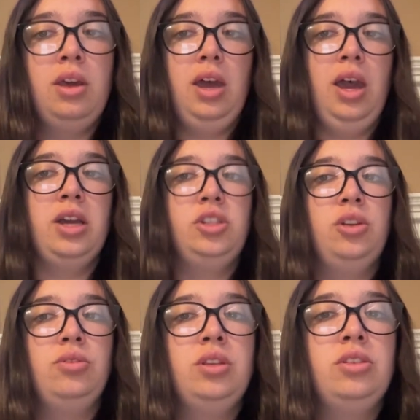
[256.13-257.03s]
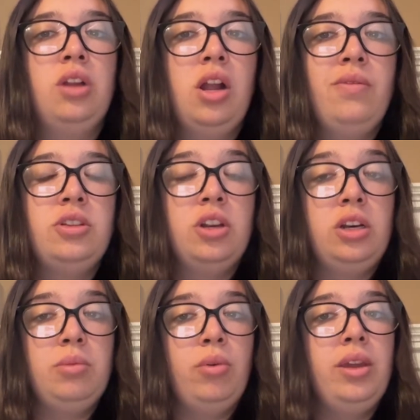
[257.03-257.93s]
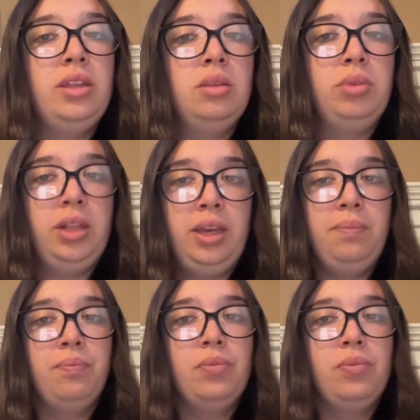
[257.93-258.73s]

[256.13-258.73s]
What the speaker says: as shows the start of a turning point in the play.